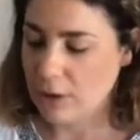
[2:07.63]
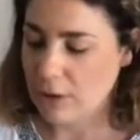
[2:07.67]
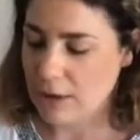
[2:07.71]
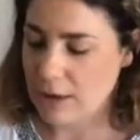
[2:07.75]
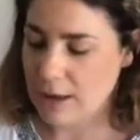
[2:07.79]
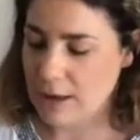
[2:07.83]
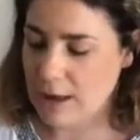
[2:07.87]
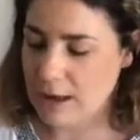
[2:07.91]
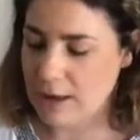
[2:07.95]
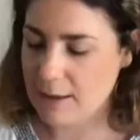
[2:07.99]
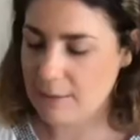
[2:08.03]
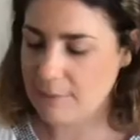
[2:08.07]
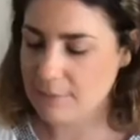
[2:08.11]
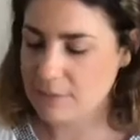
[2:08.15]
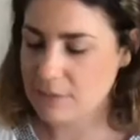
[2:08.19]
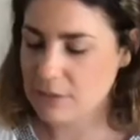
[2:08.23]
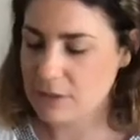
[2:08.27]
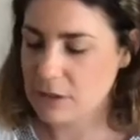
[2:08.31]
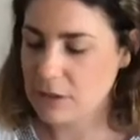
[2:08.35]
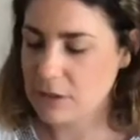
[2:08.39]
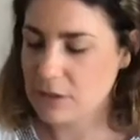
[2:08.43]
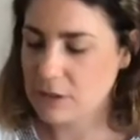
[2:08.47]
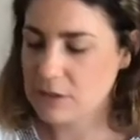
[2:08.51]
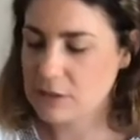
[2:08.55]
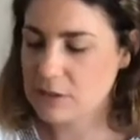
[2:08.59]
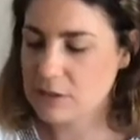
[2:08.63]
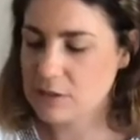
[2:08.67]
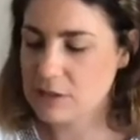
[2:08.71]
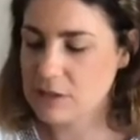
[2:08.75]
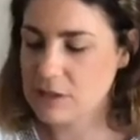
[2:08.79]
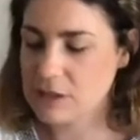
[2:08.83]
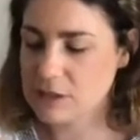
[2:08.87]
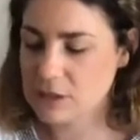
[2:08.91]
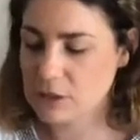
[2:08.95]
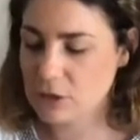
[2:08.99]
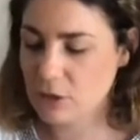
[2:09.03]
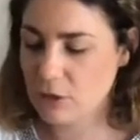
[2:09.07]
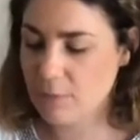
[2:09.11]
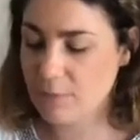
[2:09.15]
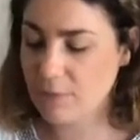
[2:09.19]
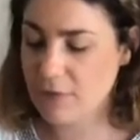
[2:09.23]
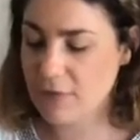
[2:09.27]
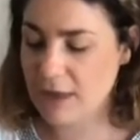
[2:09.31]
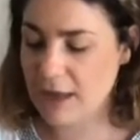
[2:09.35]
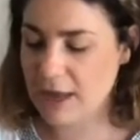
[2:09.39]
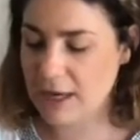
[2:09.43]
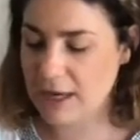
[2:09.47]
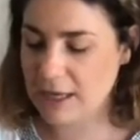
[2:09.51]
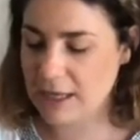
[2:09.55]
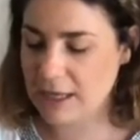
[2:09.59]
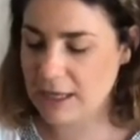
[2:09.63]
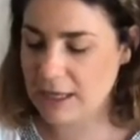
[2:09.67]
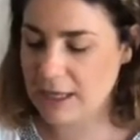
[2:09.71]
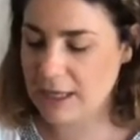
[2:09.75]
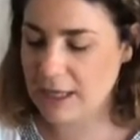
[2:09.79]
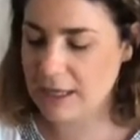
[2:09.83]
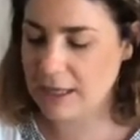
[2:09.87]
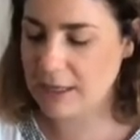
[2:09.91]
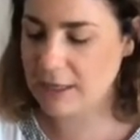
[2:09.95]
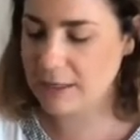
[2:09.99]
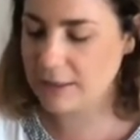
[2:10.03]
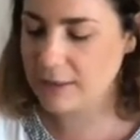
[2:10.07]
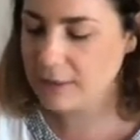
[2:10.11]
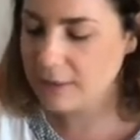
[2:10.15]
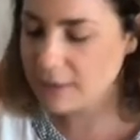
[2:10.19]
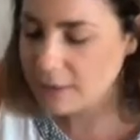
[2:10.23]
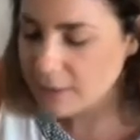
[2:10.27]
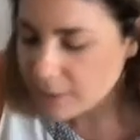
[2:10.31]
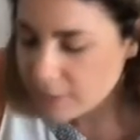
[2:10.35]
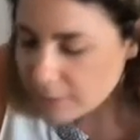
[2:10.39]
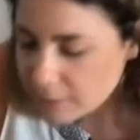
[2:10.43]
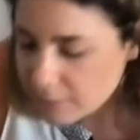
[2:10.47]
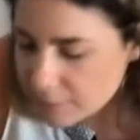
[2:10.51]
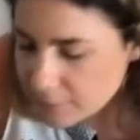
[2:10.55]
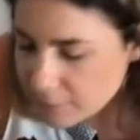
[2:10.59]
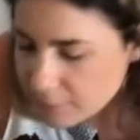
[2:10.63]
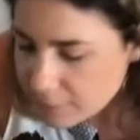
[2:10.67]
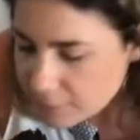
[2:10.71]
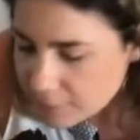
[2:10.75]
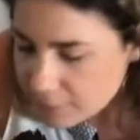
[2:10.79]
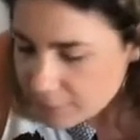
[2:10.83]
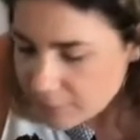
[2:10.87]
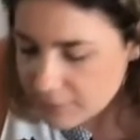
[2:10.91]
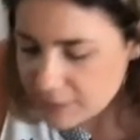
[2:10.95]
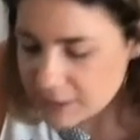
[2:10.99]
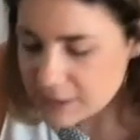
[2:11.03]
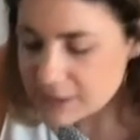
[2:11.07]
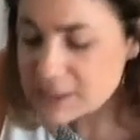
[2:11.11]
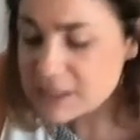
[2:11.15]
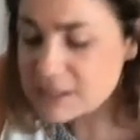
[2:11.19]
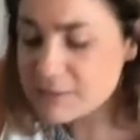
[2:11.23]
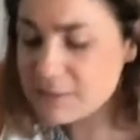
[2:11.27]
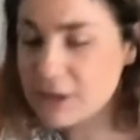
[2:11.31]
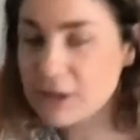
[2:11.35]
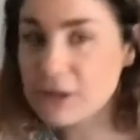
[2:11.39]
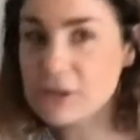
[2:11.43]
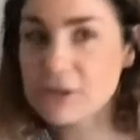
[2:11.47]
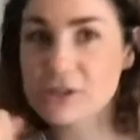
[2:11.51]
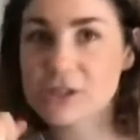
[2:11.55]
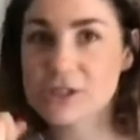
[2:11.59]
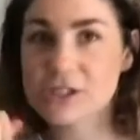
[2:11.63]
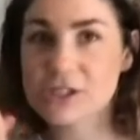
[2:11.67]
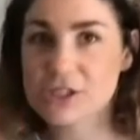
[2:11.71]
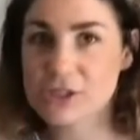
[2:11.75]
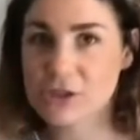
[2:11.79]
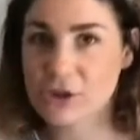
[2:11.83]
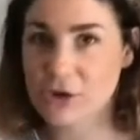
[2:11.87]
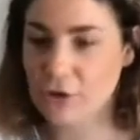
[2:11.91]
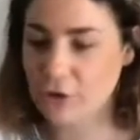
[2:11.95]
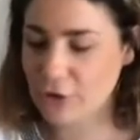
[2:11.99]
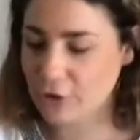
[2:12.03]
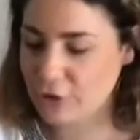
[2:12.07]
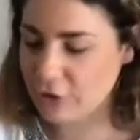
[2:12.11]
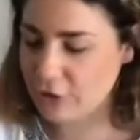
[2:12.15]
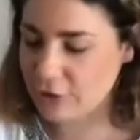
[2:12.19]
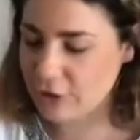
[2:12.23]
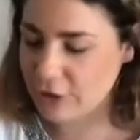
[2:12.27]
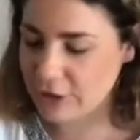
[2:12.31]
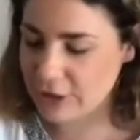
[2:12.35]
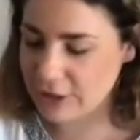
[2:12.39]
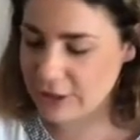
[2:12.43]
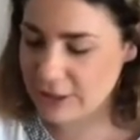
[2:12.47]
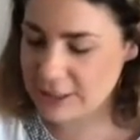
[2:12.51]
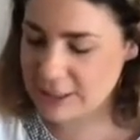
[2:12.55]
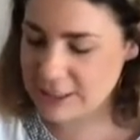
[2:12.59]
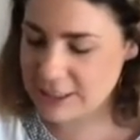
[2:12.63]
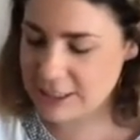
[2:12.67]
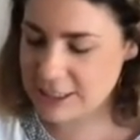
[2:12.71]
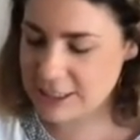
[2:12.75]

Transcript: So just scoop that in. Smells so good.